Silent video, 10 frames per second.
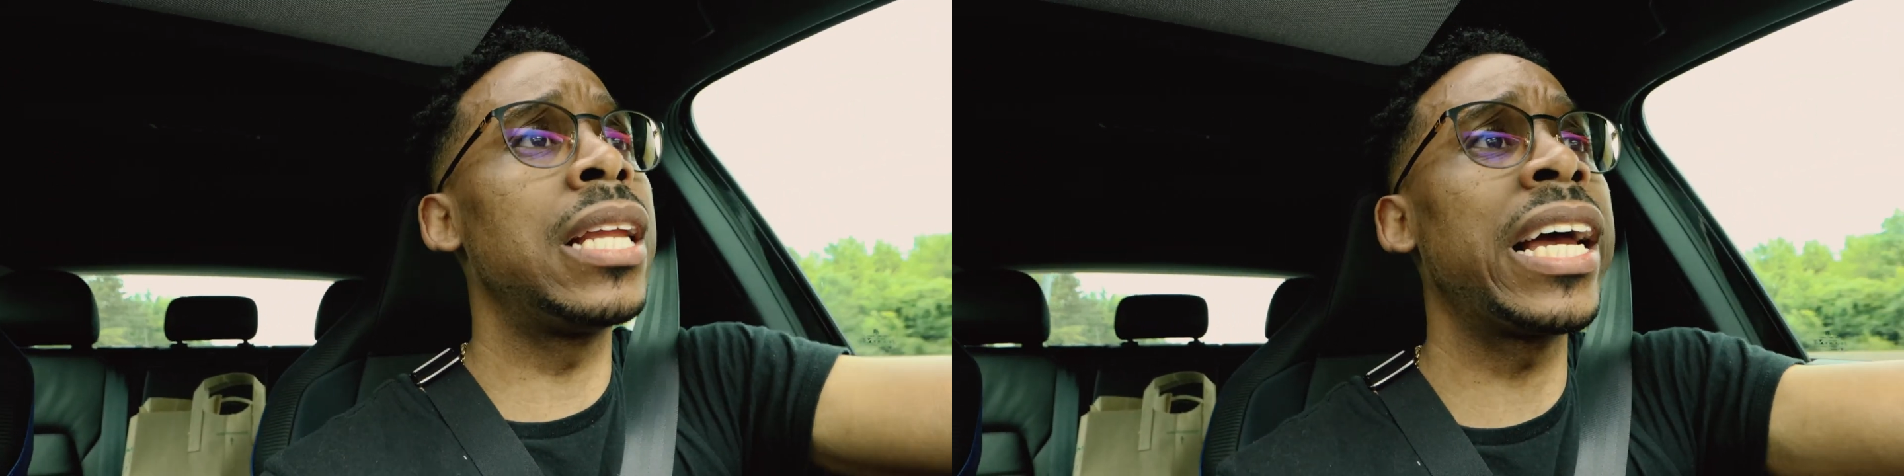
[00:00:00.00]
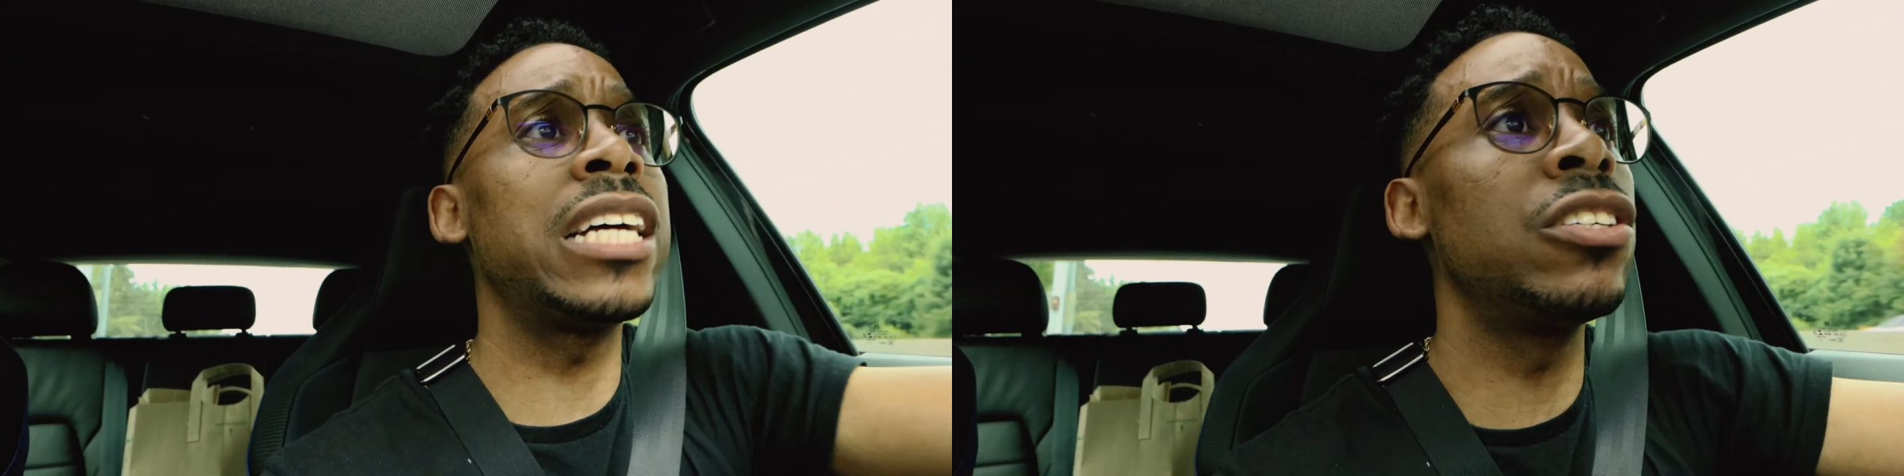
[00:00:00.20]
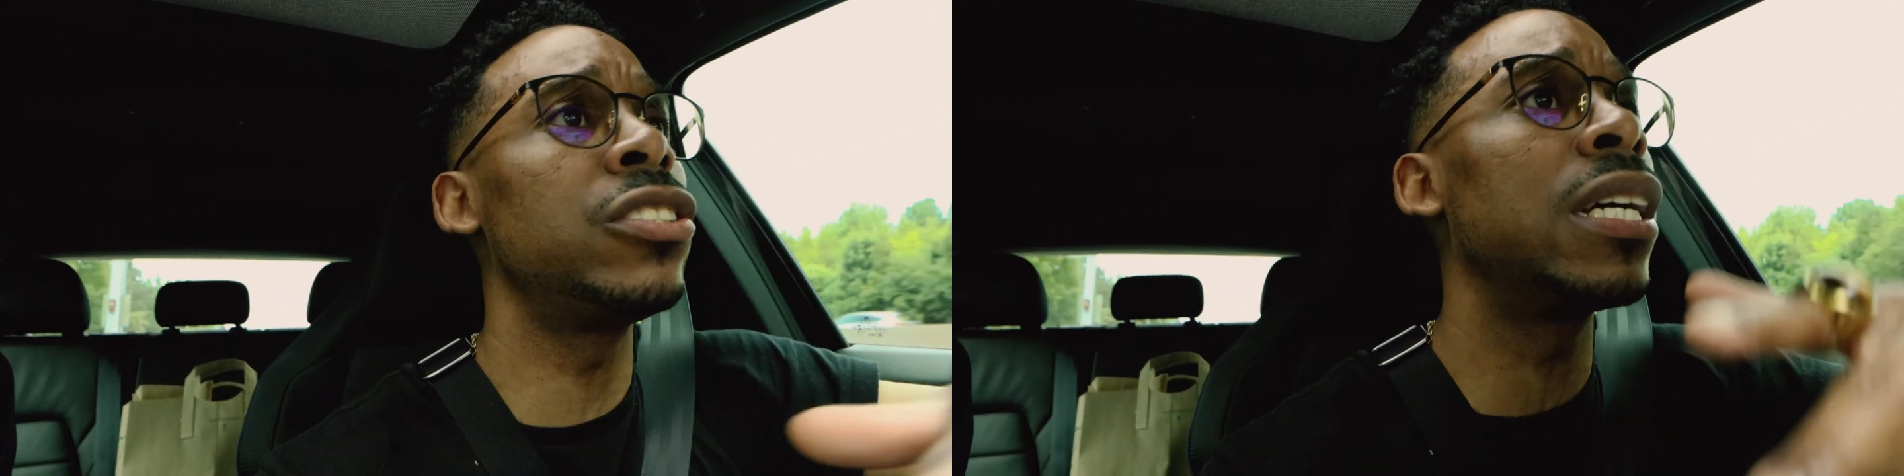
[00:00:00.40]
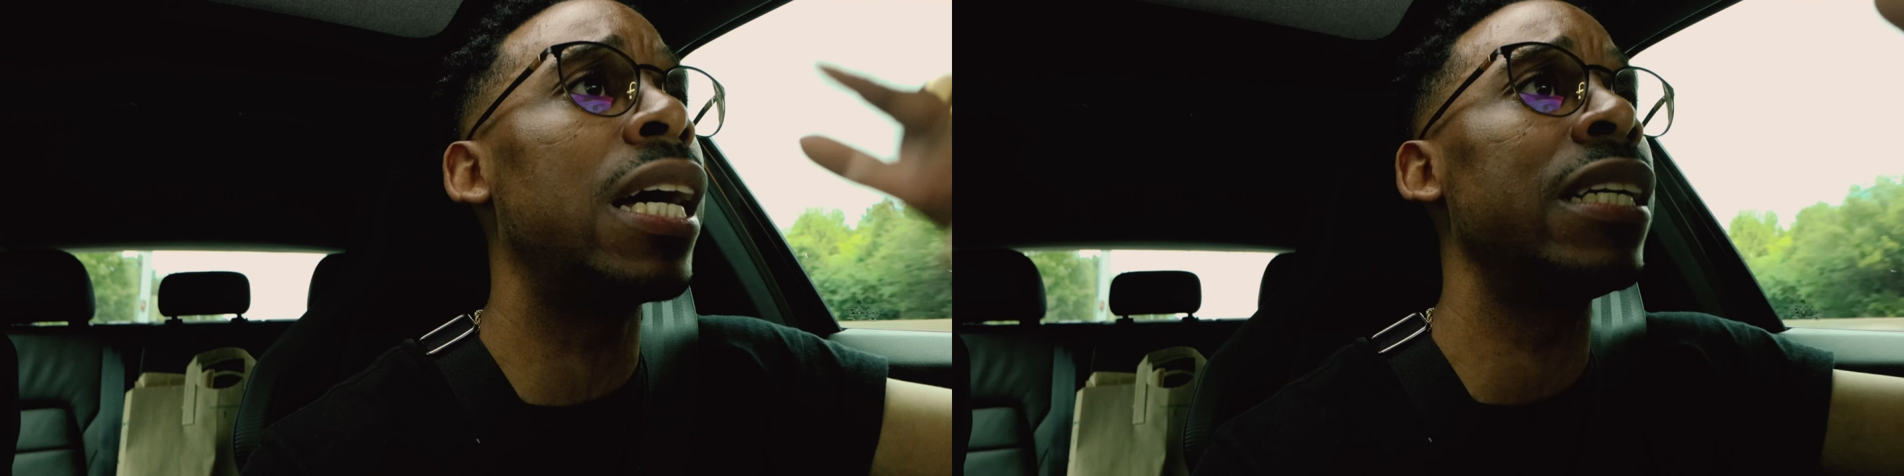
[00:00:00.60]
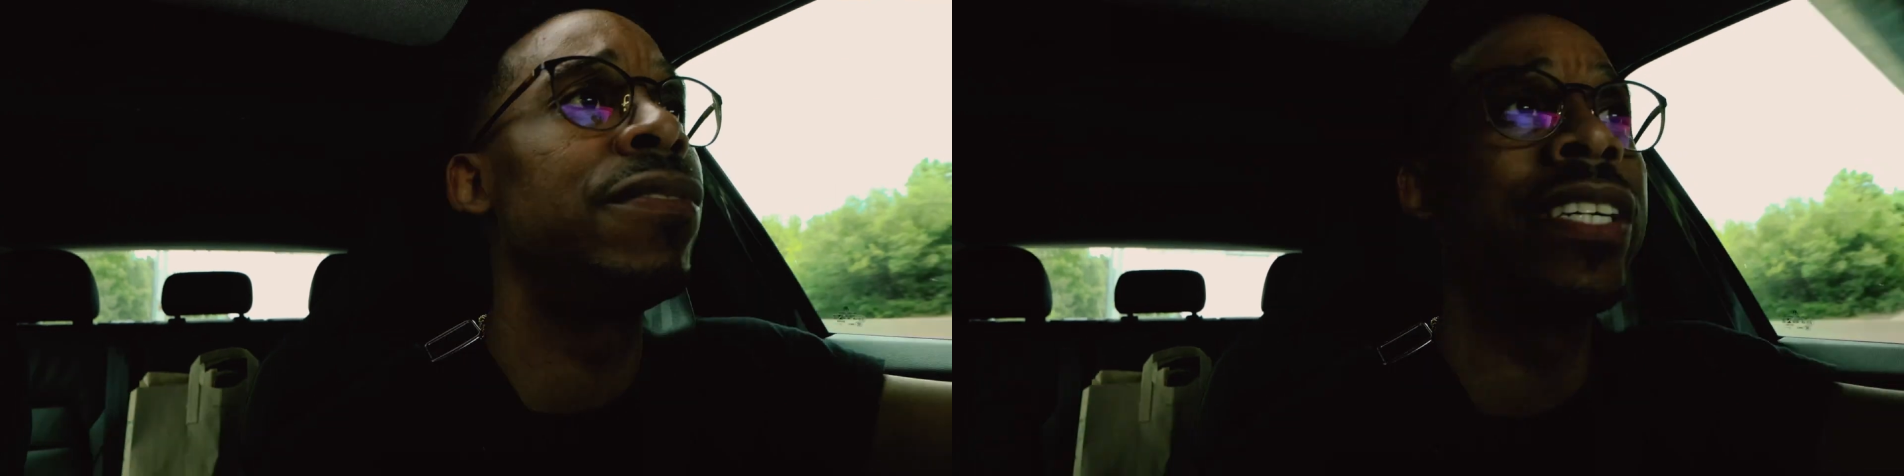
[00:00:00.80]
Like I told you
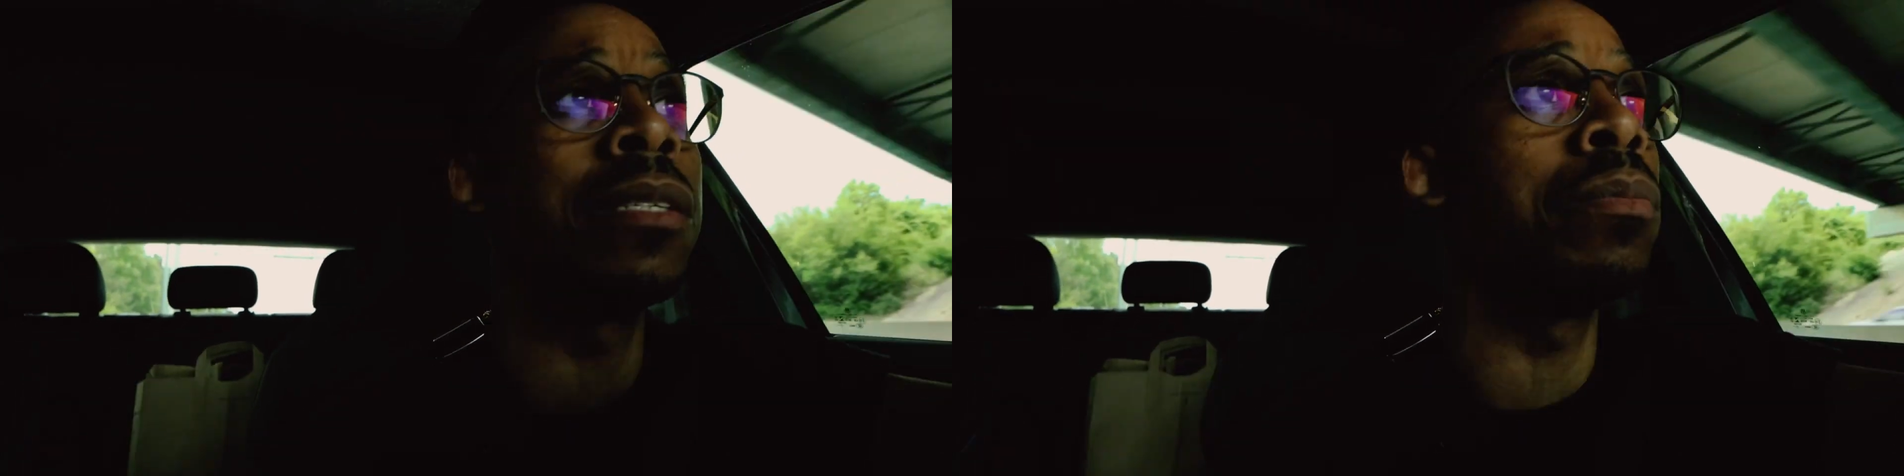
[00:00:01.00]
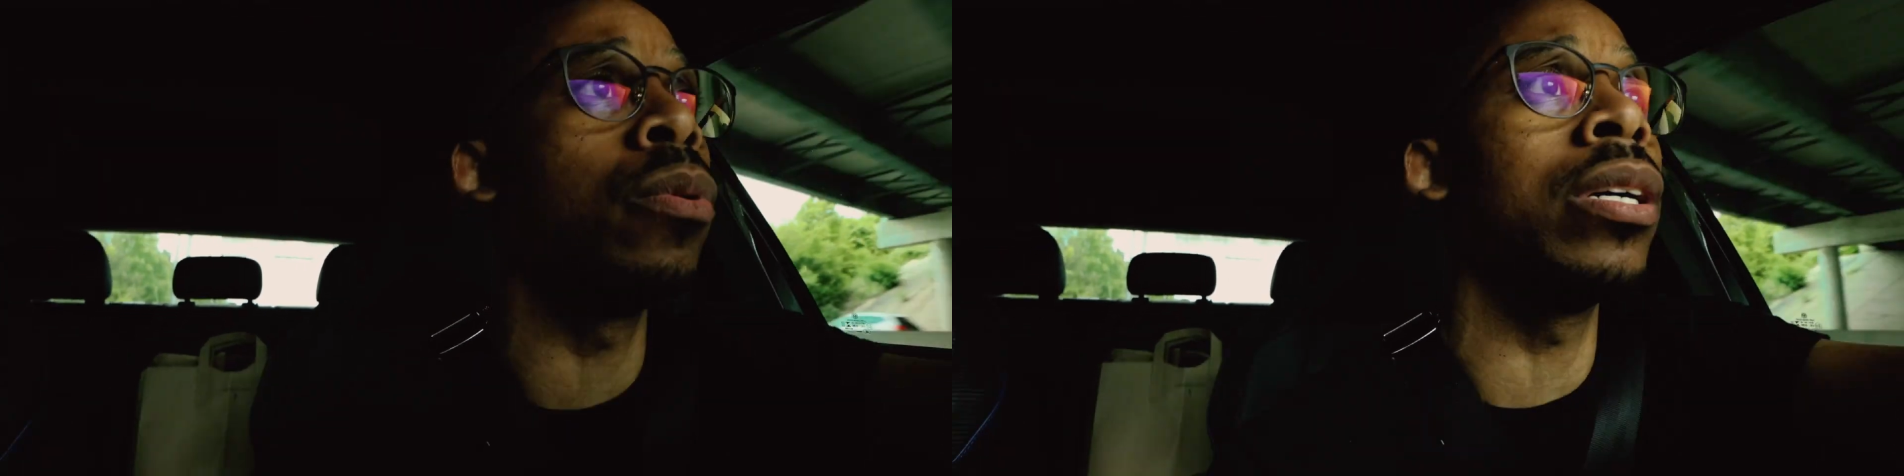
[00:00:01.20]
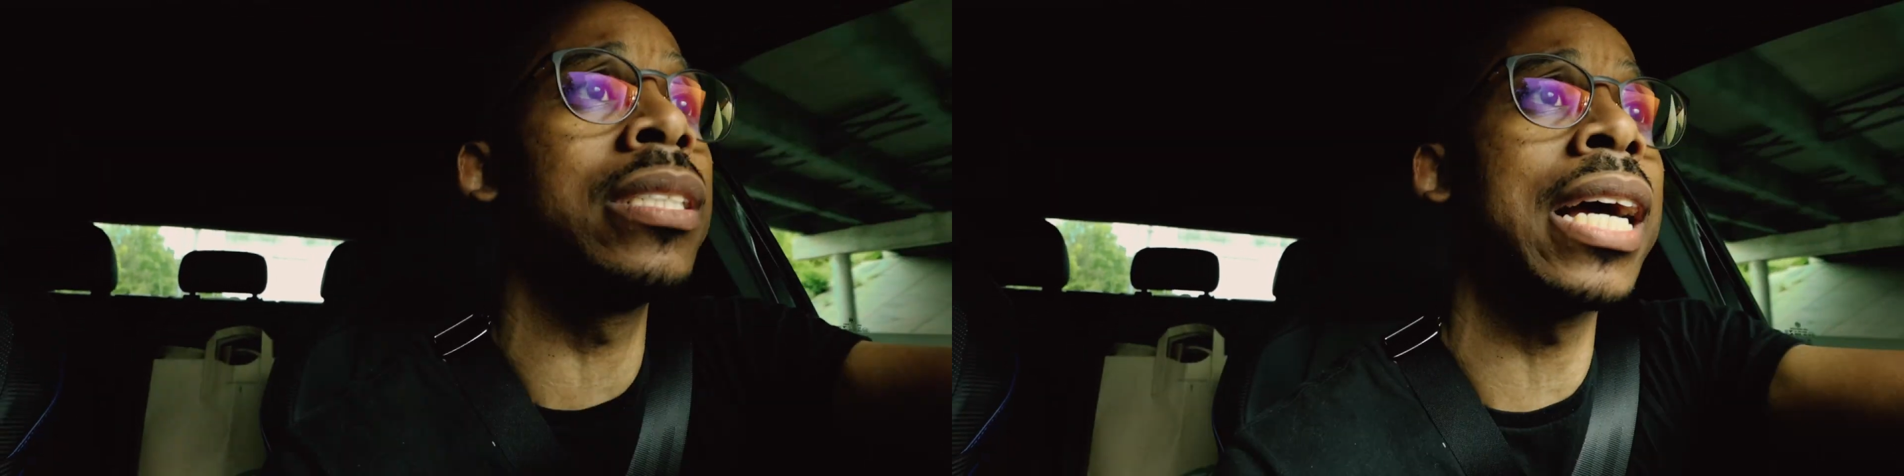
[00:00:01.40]
guys, vision boards.